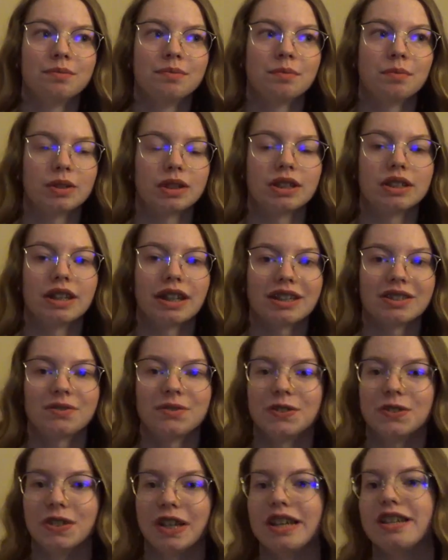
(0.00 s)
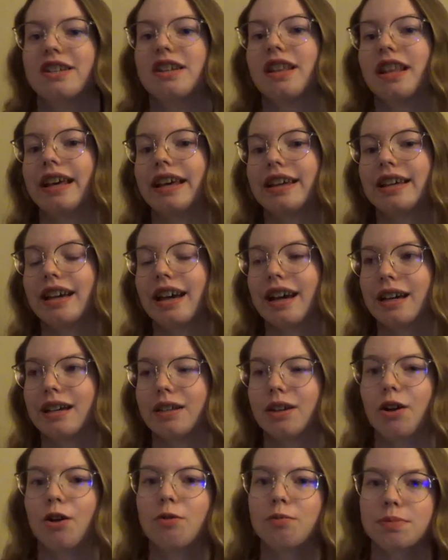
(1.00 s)
what the next few days are like, I
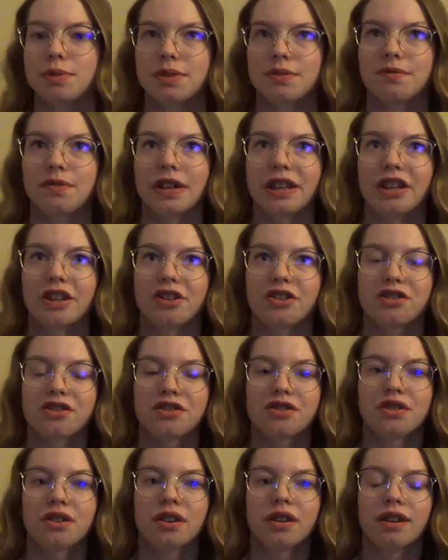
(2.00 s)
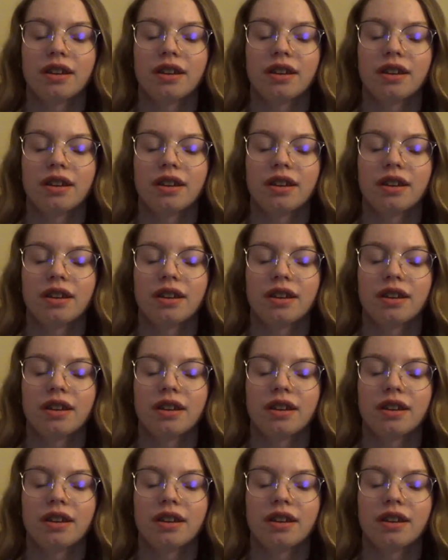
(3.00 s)
hope to finish